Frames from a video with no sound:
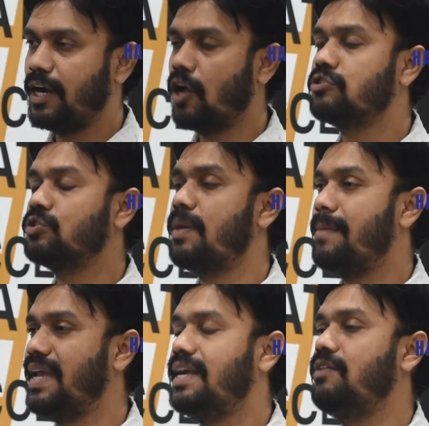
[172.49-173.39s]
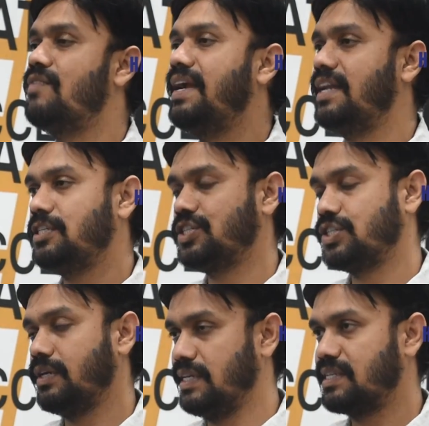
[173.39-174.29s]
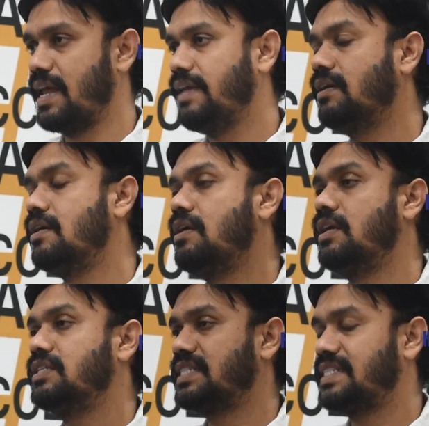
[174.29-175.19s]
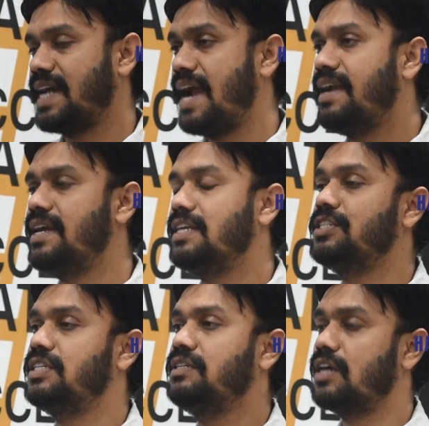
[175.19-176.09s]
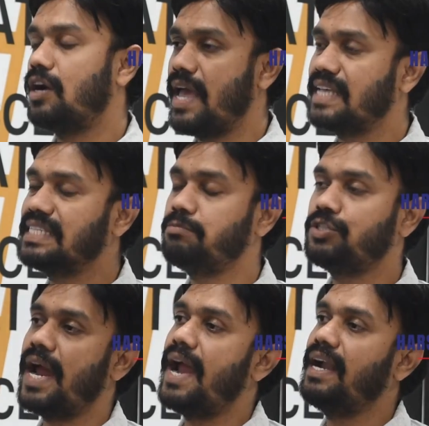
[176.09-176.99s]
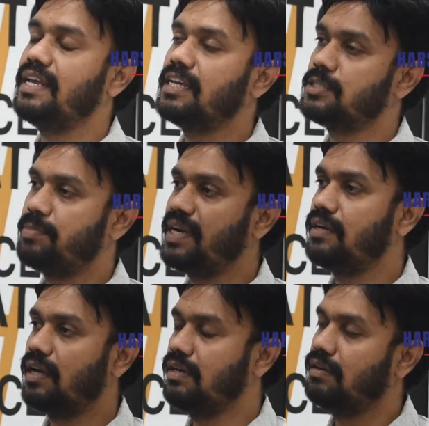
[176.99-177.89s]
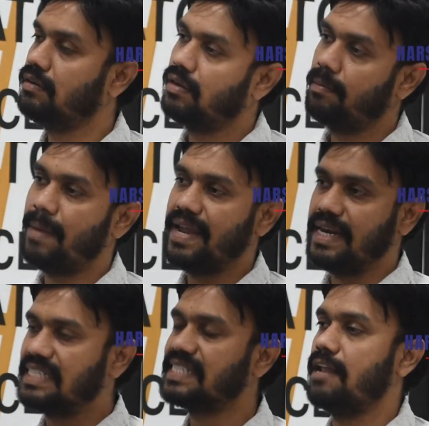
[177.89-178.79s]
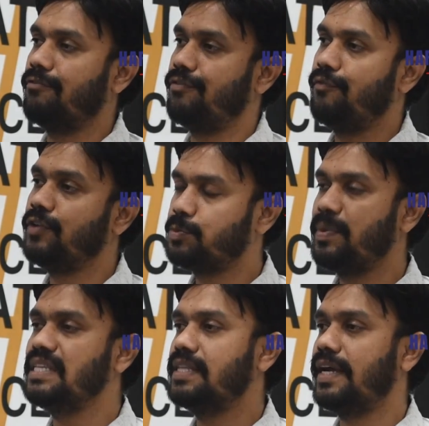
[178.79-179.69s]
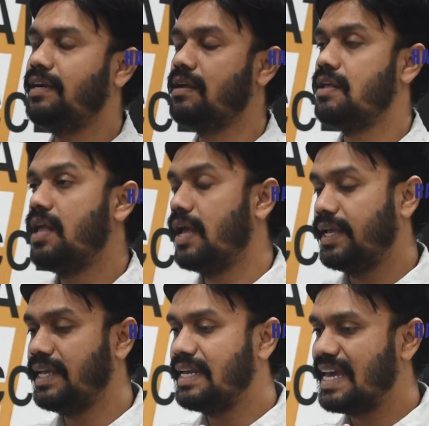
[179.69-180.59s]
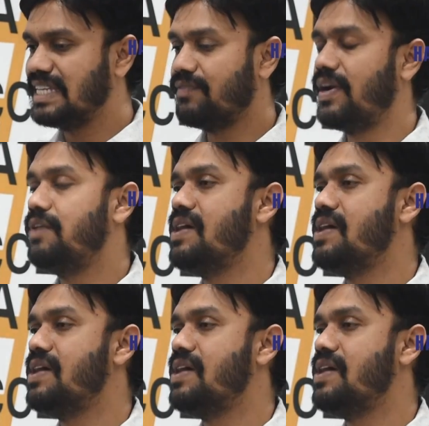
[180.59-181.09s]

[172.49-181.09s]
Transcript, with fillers: And also the main advantage is, like, standard agent exception handling is being done by itself, which means that in case of